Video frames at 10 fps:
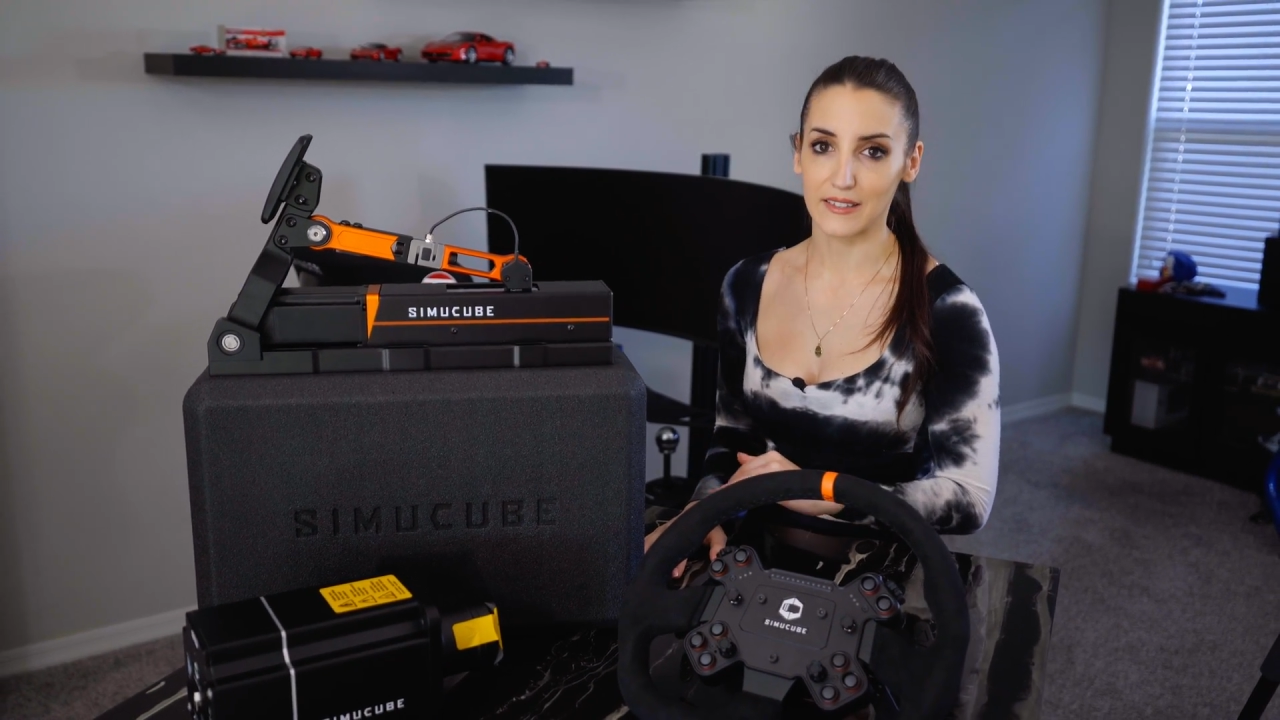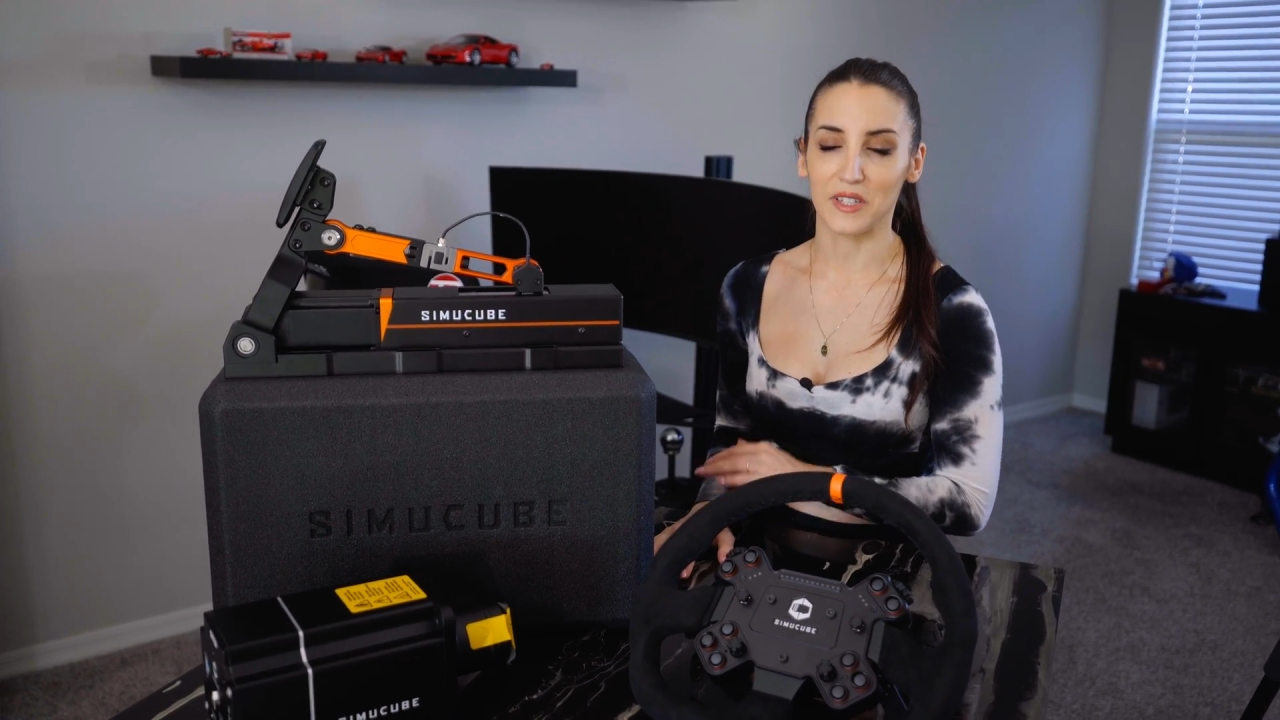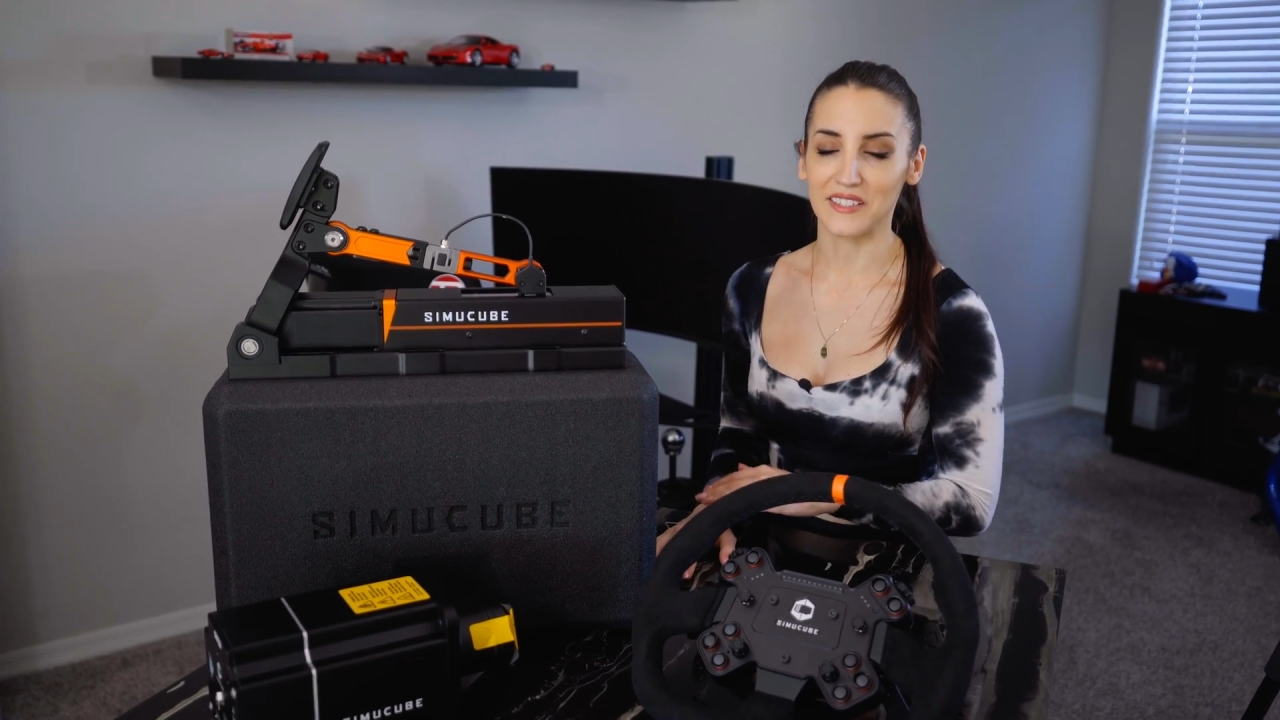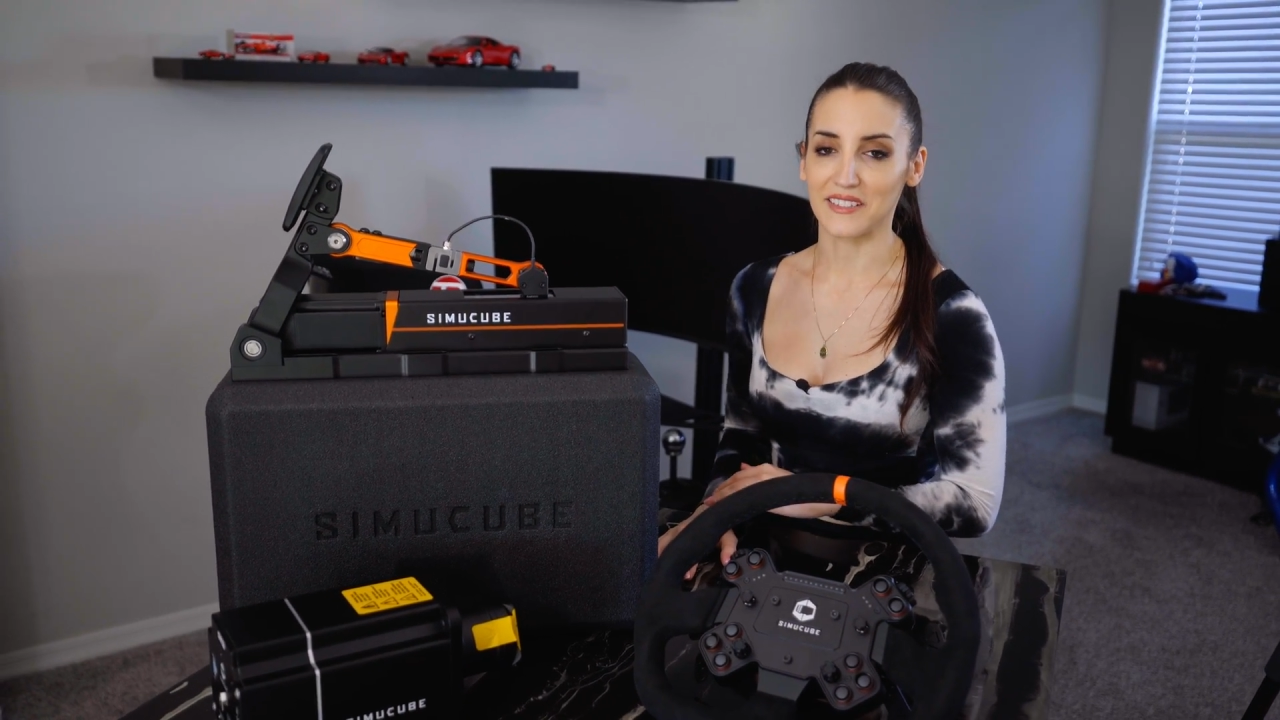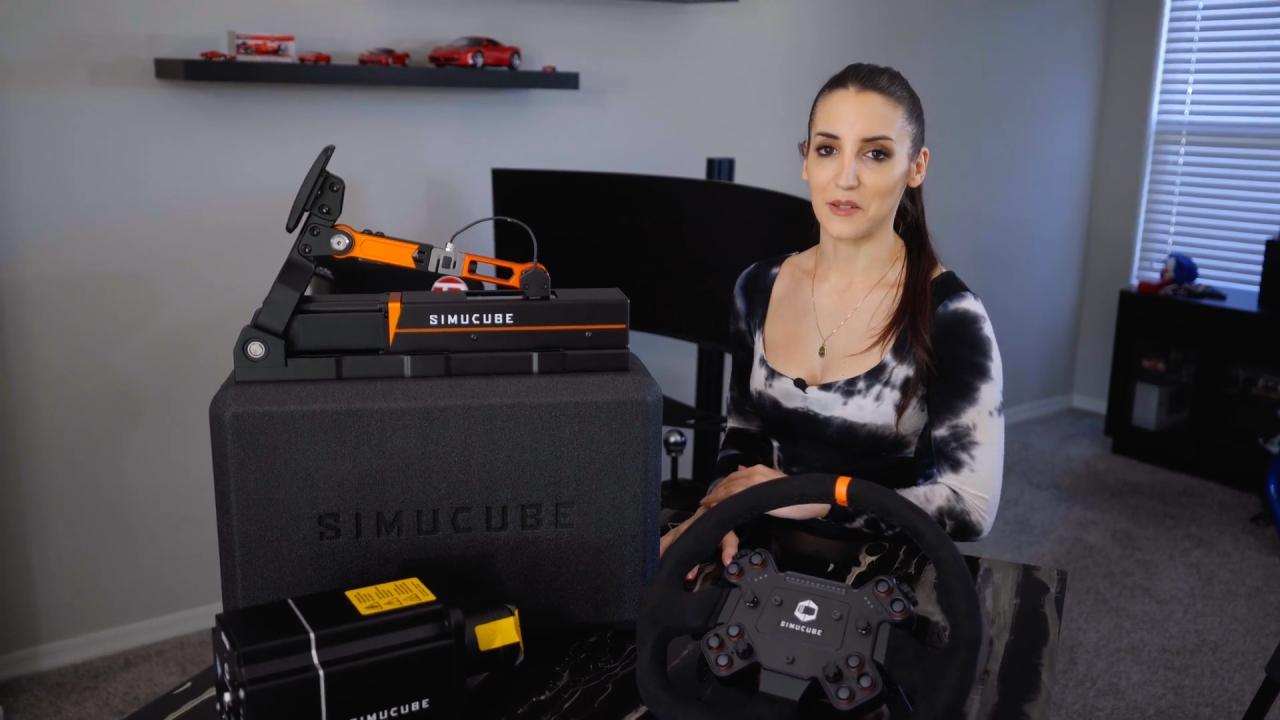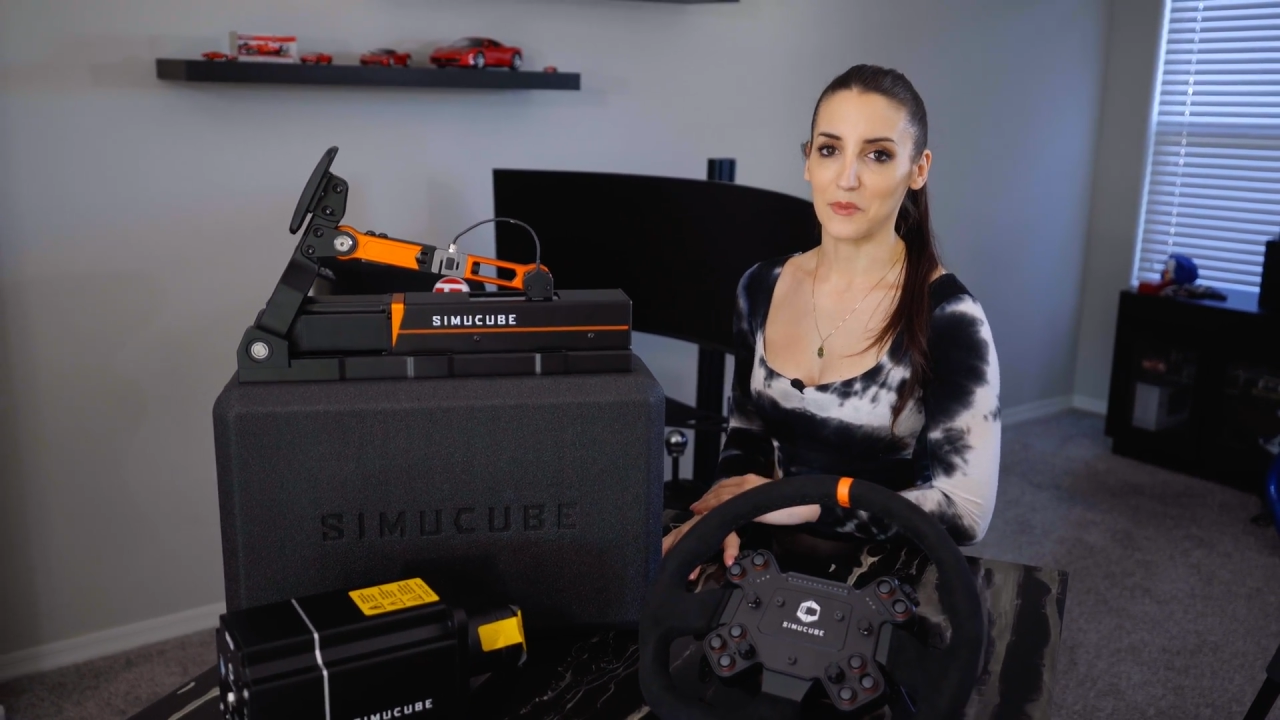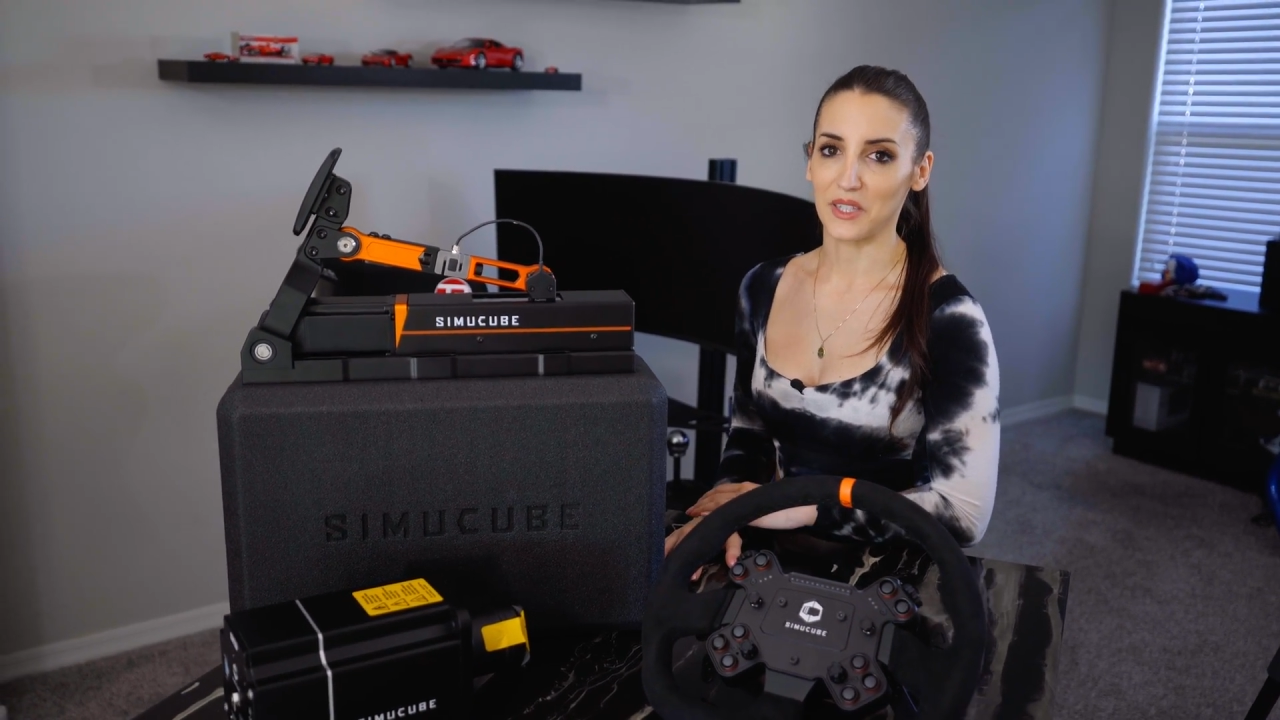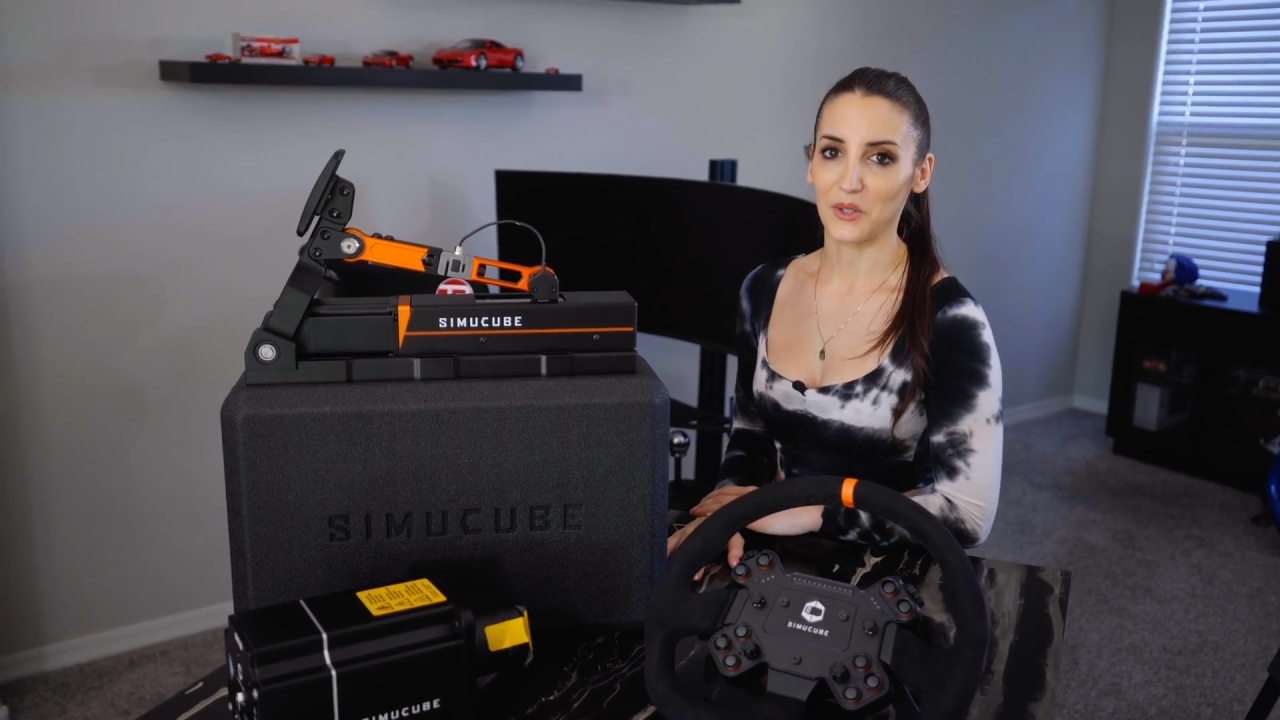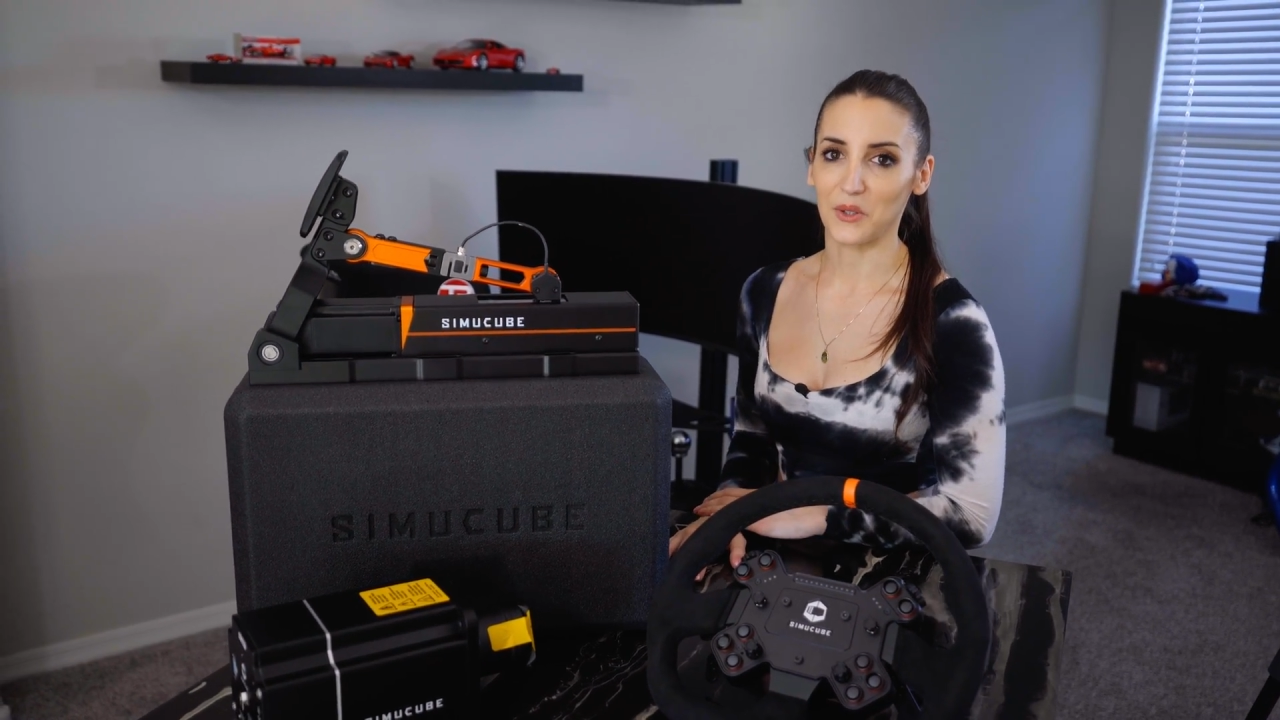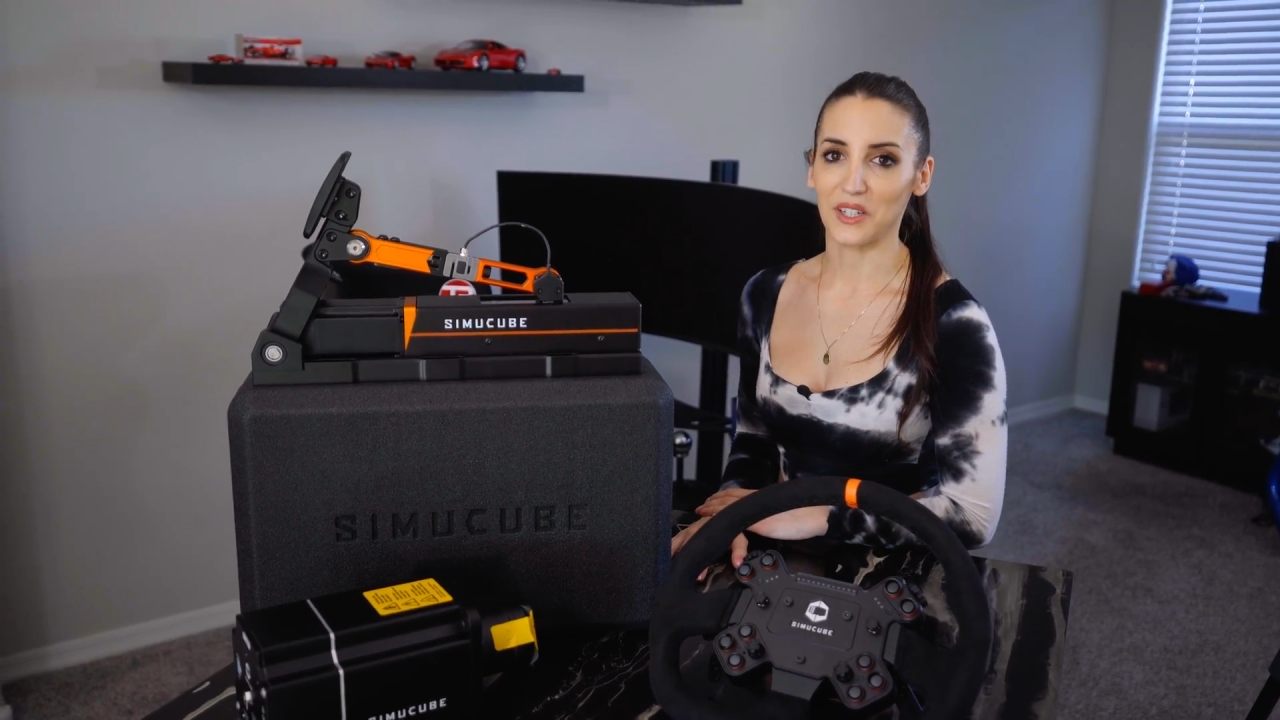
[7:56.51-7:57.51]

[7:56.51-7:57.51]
Please let me know,